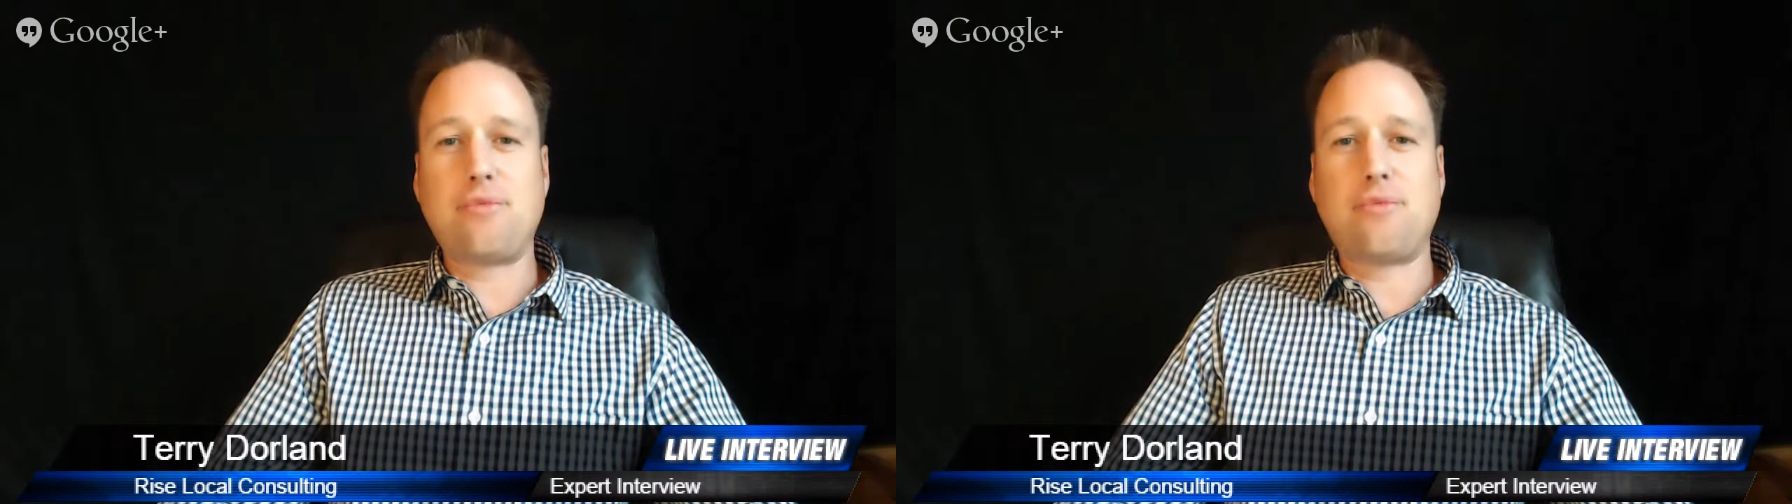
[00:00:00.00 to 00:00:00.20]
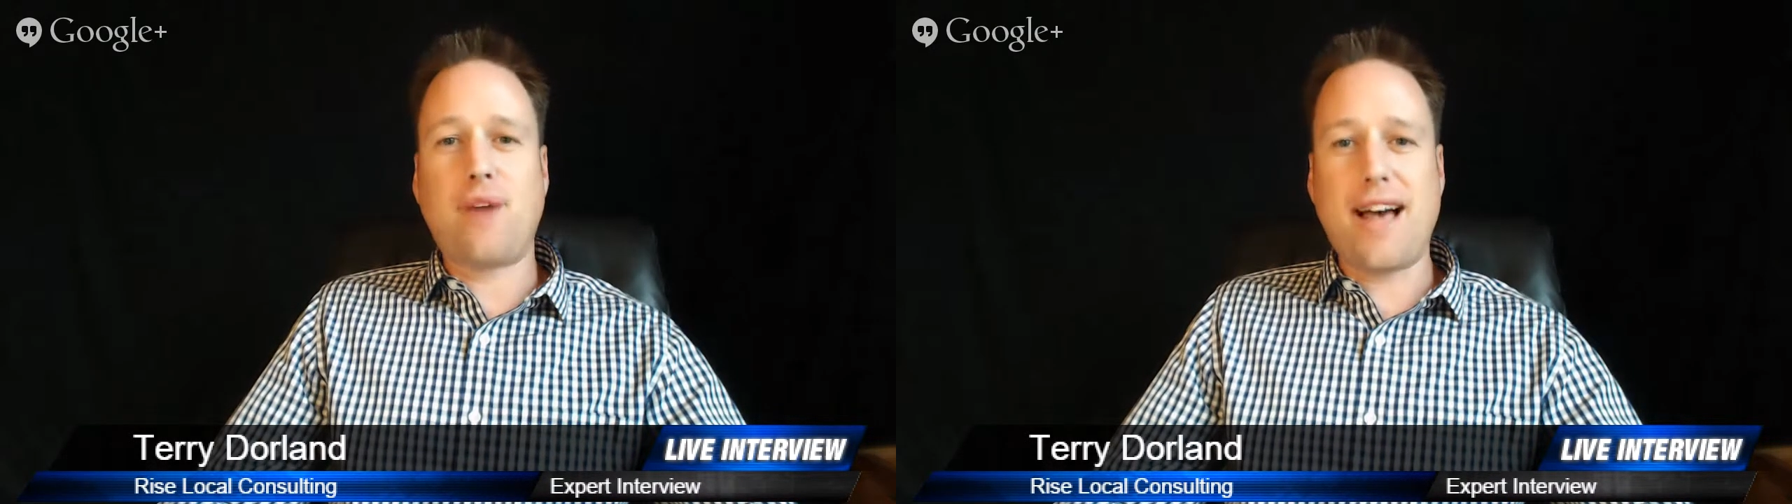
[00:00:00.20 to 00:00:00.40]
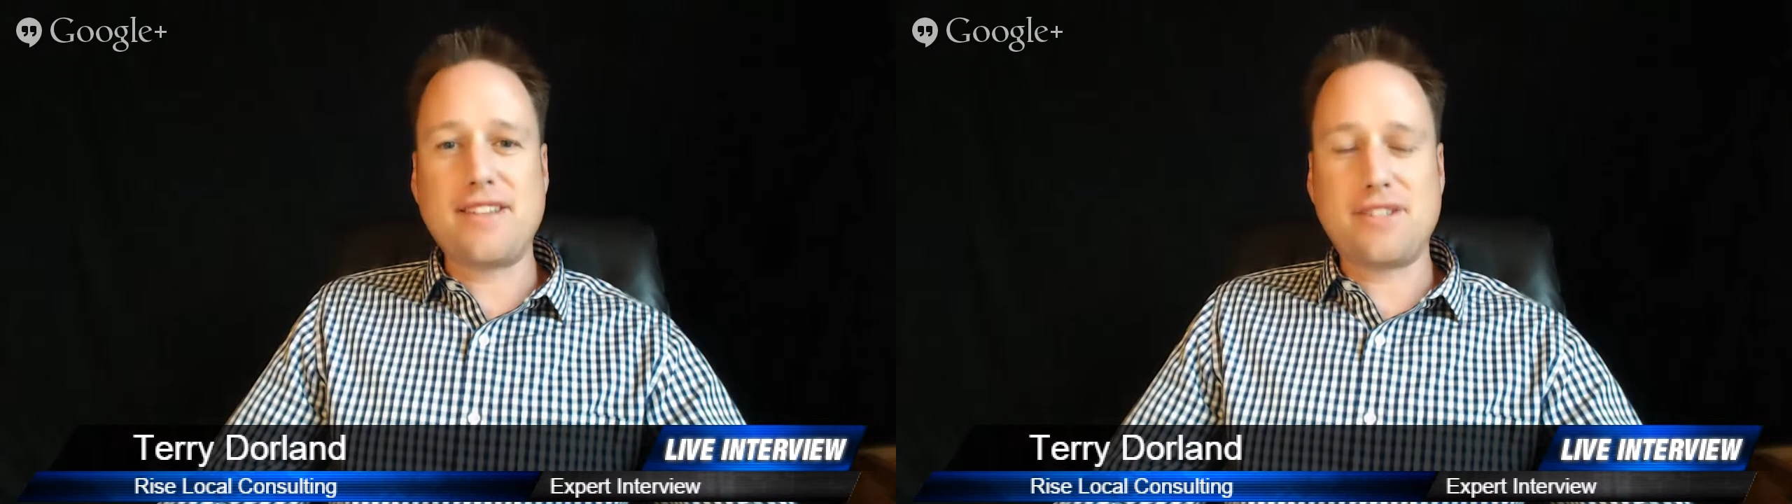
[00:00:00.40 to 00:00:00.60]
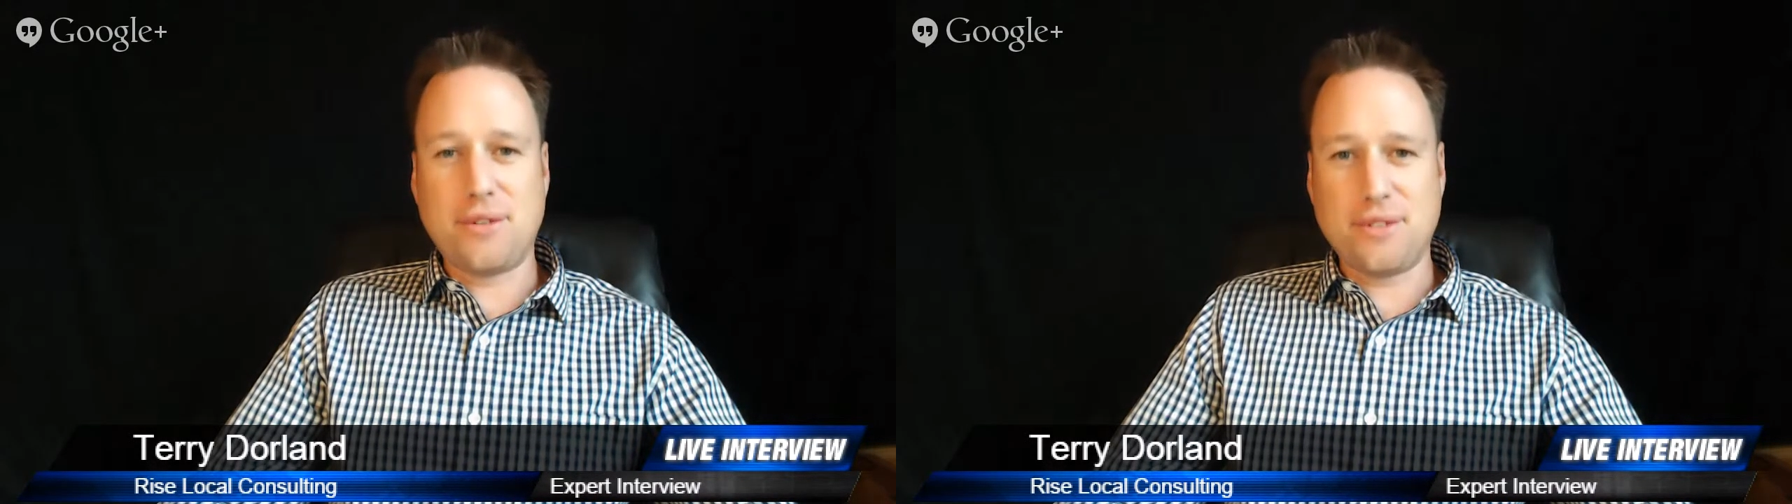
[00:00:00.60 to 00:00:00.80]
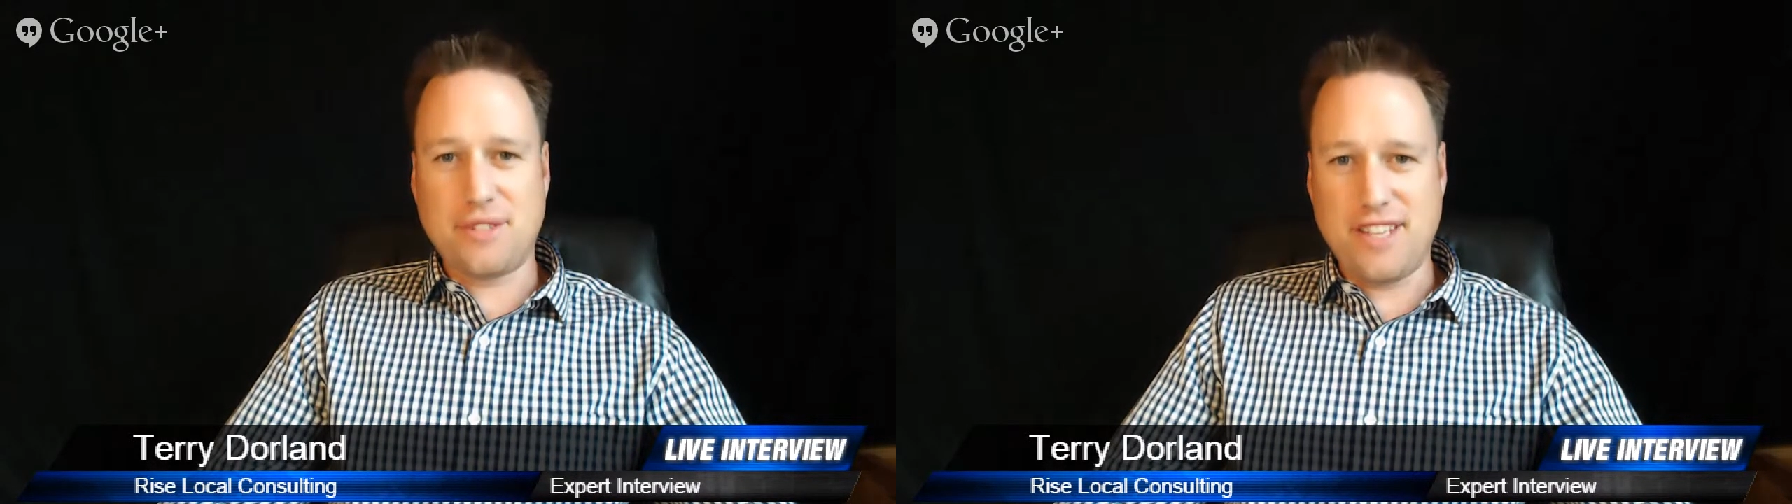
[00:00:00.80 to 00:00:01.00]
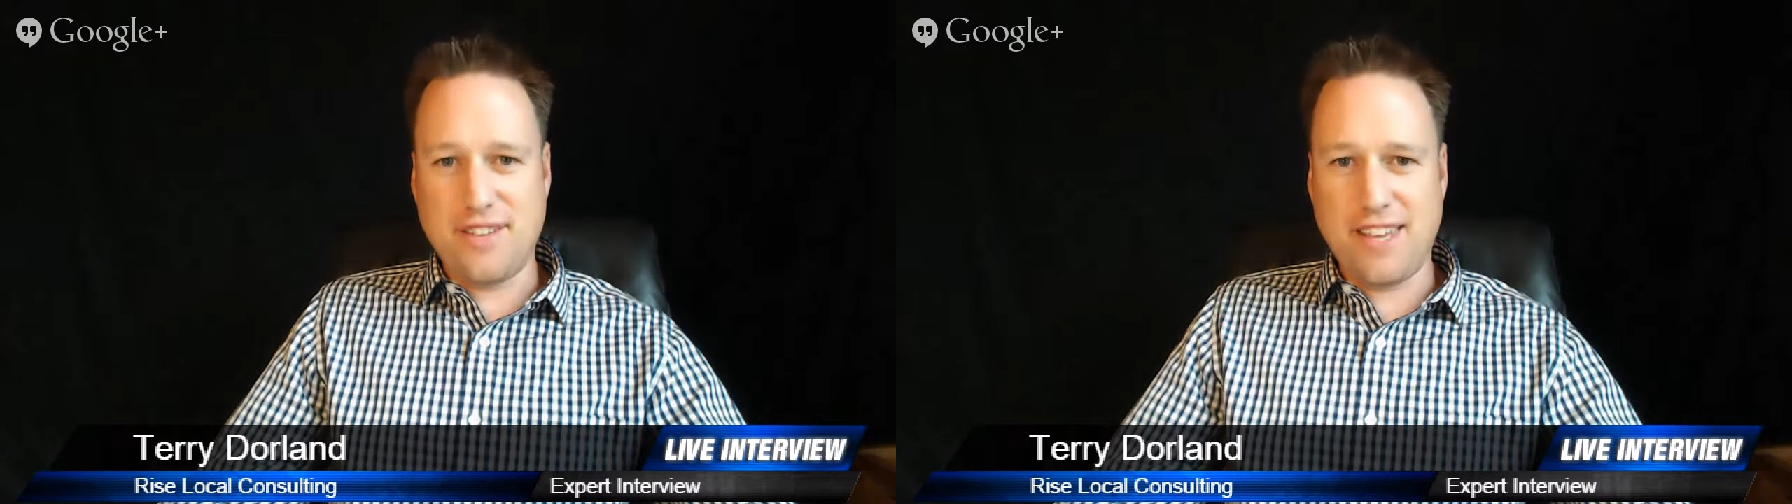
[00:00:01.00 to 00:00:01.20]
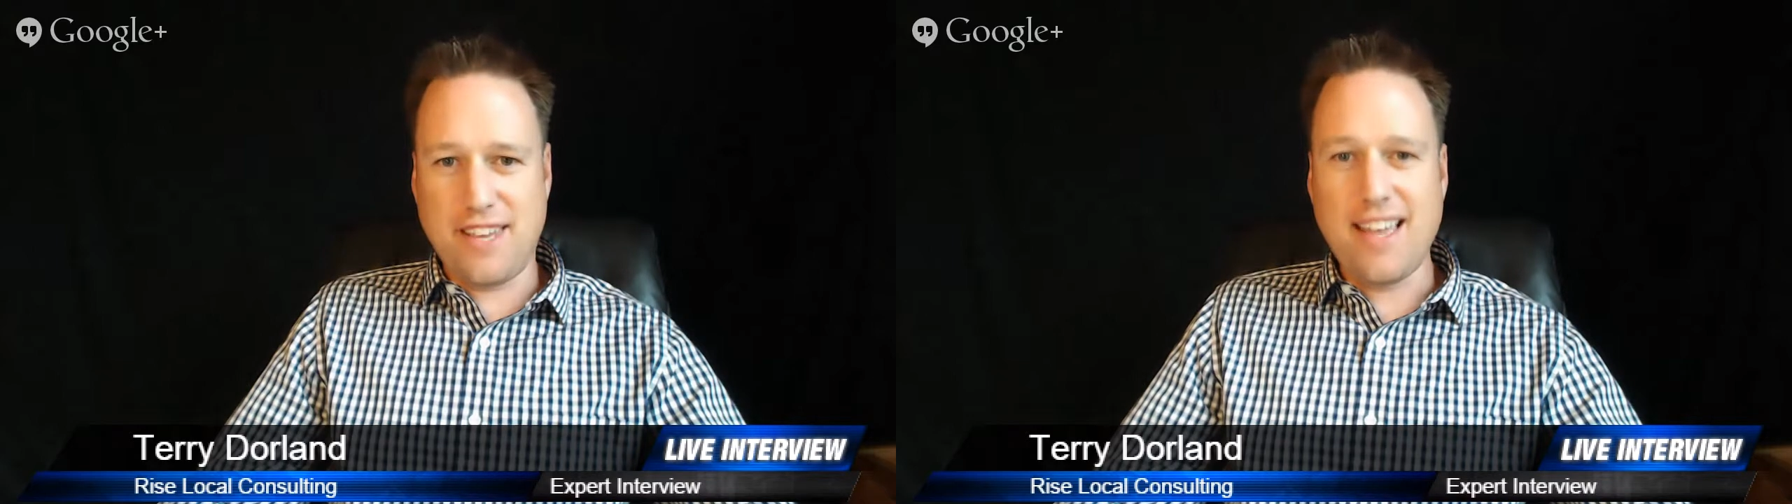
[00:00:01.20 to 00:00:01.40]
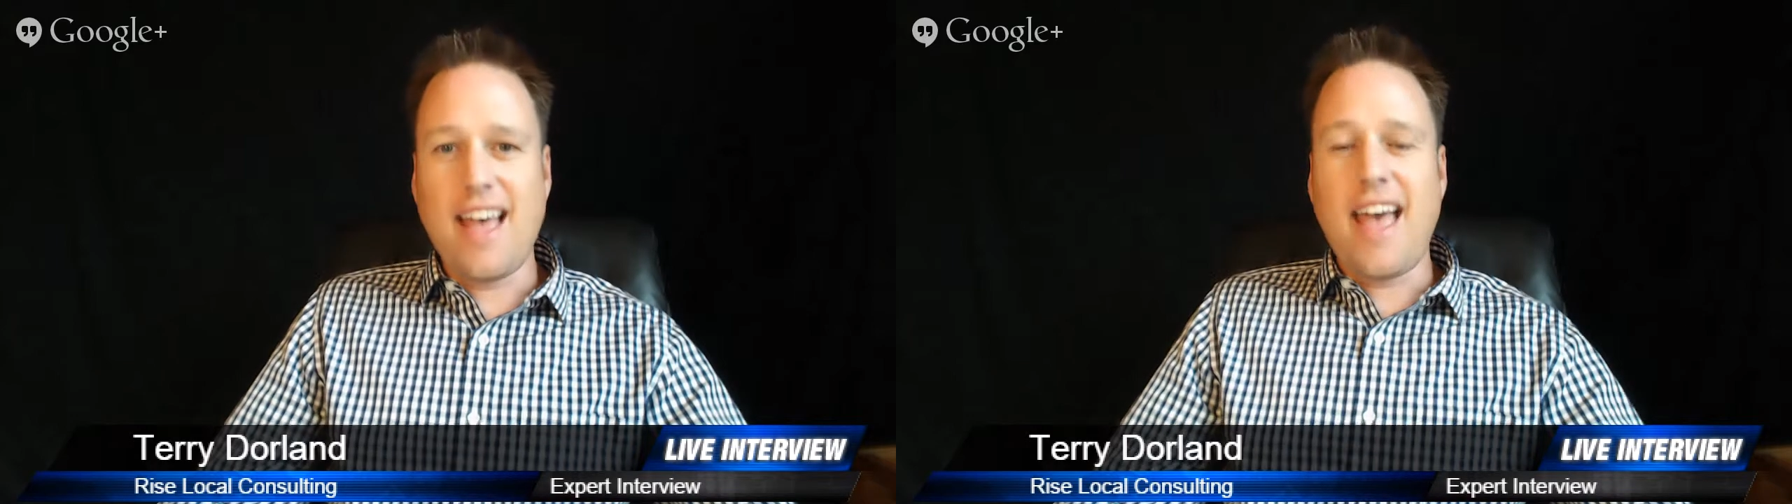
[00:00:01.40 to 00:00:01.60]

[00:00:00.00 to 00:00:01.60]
Rise Local TV,